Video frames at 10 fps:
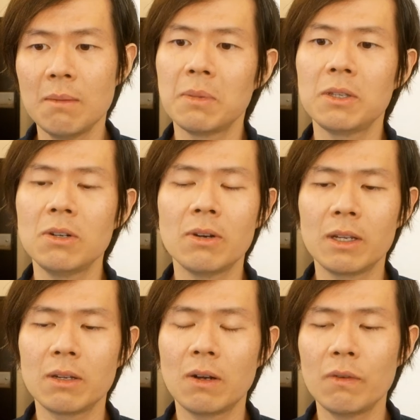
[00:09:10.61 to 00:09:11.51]
But I
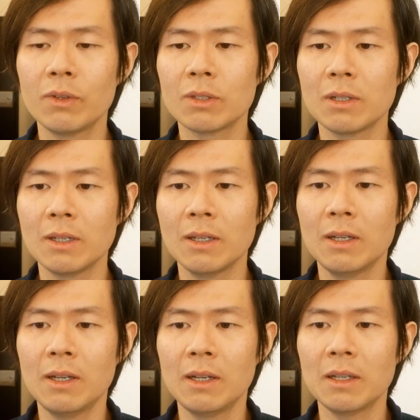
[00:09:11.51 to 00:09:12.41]
could obviously,
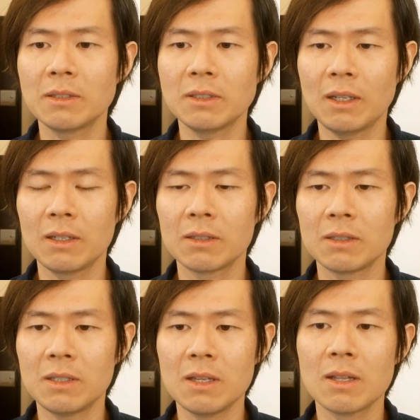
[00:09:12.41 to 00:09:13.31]
let's say,
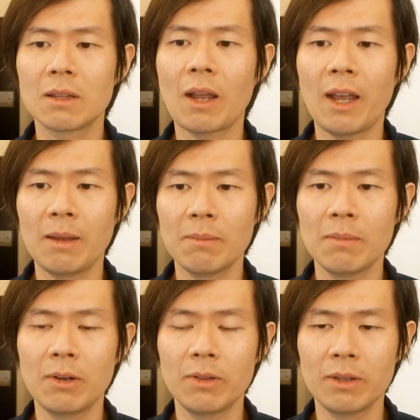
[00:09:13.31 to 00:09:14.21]
see the time
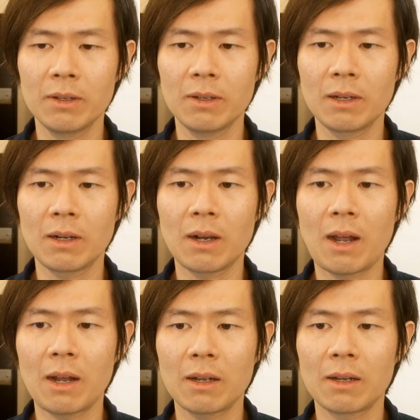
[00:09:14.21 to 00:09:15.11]
on the
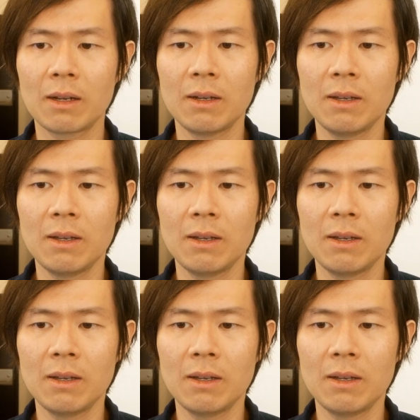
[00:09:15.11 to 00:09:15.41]
clock